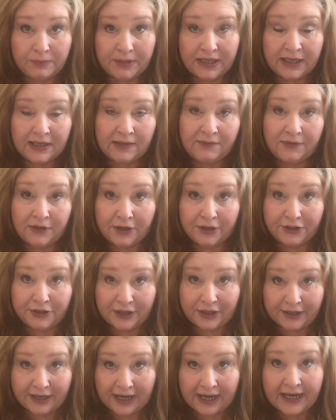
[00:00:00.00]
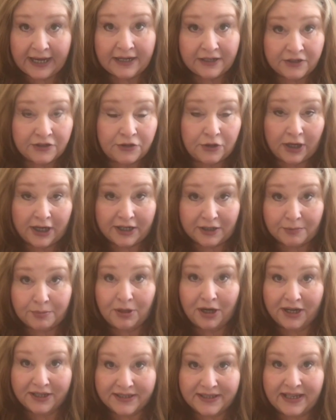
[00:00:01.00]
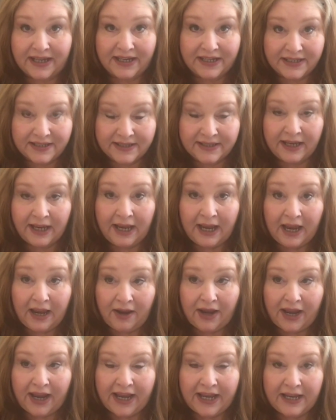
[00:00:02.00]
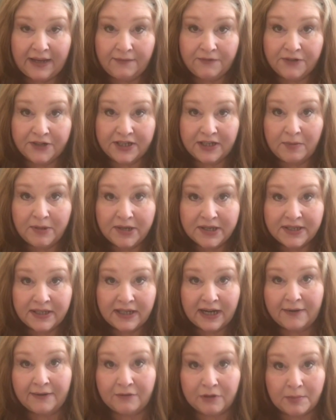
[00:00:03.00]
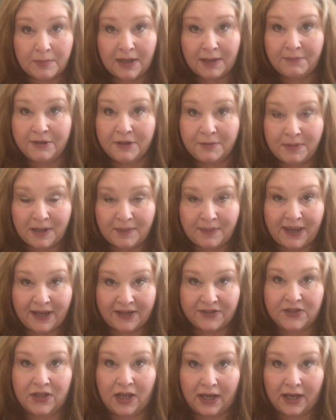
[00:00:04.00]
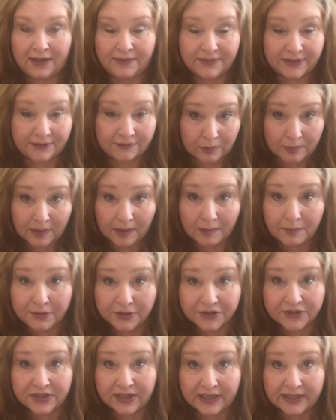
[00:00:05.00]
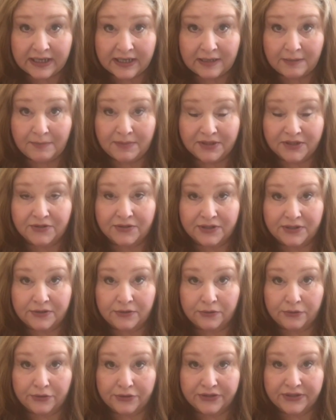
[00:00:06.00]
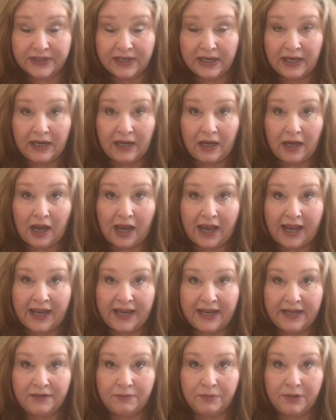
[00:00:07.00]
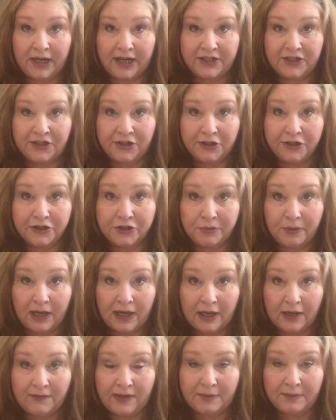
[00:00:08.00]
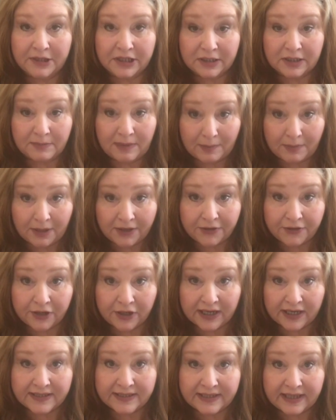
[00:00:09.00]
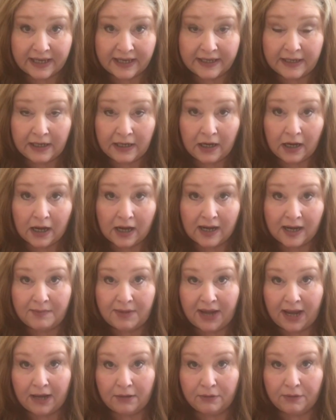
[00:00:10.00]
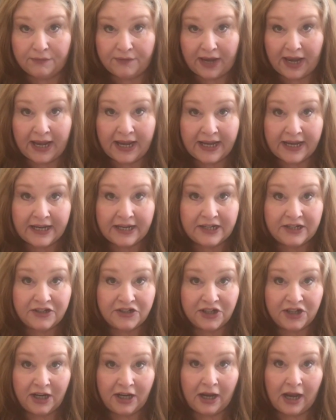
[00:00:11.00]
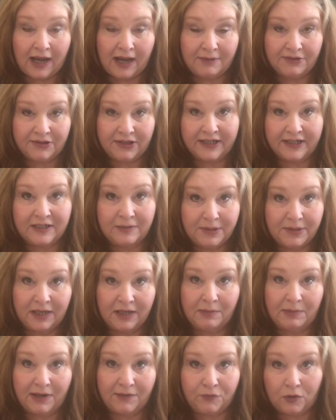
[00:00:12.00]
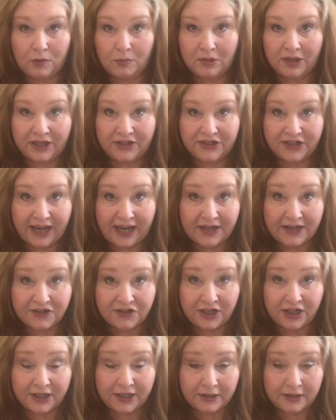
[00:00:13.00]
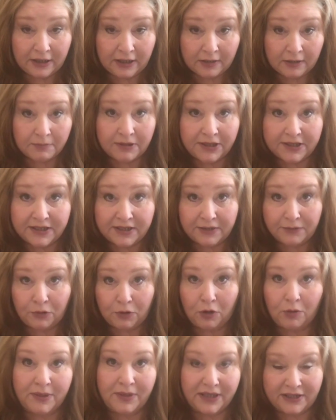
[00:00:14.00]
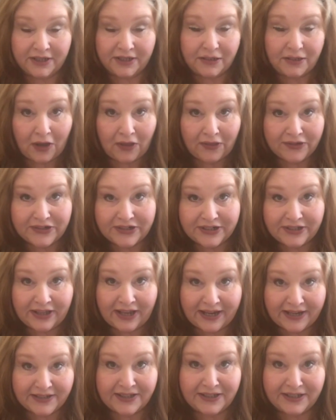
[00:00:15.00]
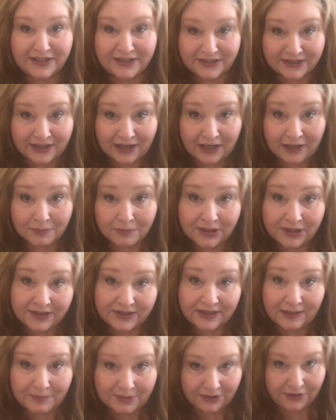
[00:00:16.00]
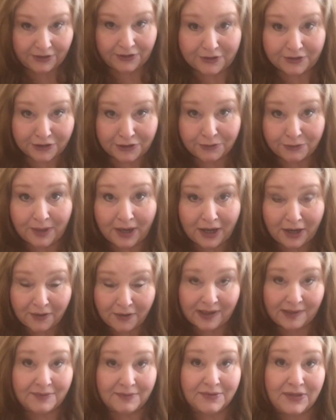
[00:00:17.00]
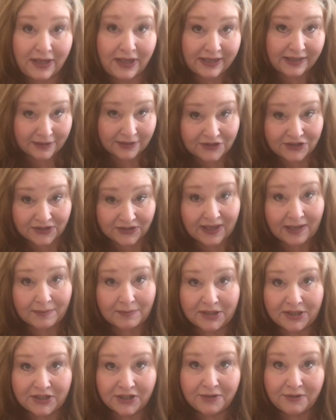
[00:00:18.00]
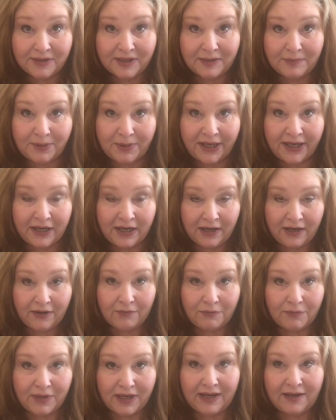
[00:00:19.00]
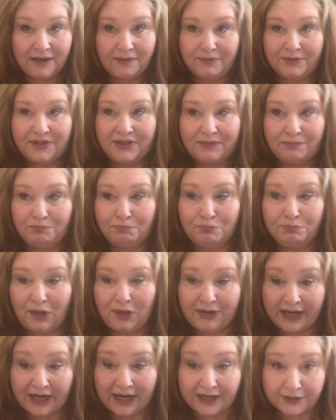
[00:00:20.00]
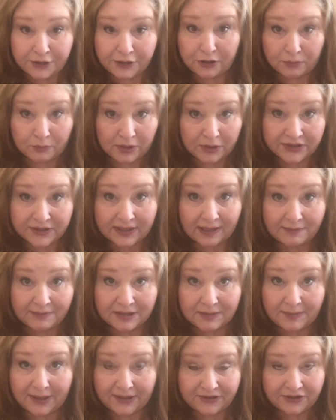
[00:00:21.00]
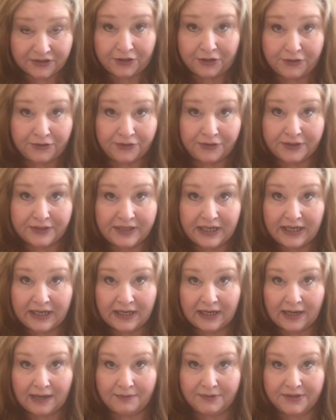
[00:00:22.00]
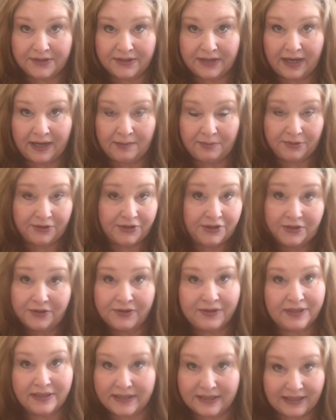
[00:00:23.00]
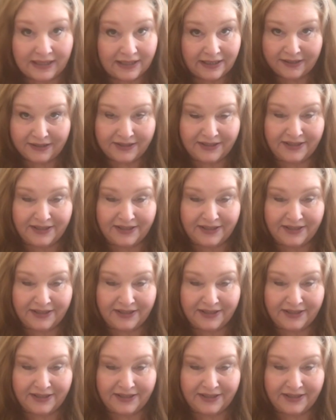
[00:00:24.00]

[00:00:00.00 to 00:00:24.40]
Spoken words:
me at a very young age trying to process. And for some reason, I remembered my past lives. I remembered studying in mystery schools. And when I turned 12, I went to my mother and I said, I'm now of age. I would like to begin my formal education. Please enroll me in astrology classes. Please let me learn the tarot. And I was lucky that she let me do it. But it was like I knew once I was about to turn 13, I was able to do these things.